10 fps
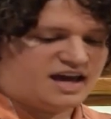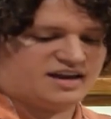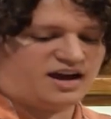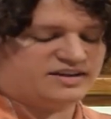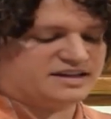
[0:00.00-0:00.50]

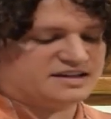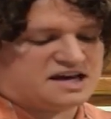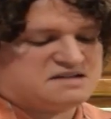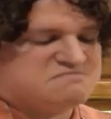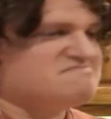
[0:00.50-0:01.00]
And not only
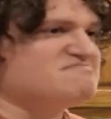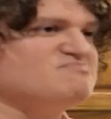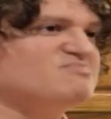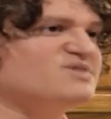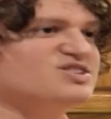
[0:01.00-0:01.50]
that,
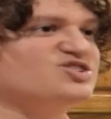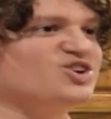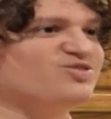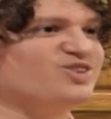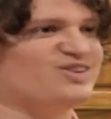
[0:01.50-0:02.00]
he's a
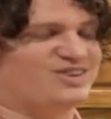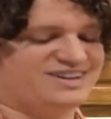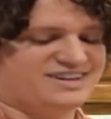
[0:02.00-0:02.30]
good player.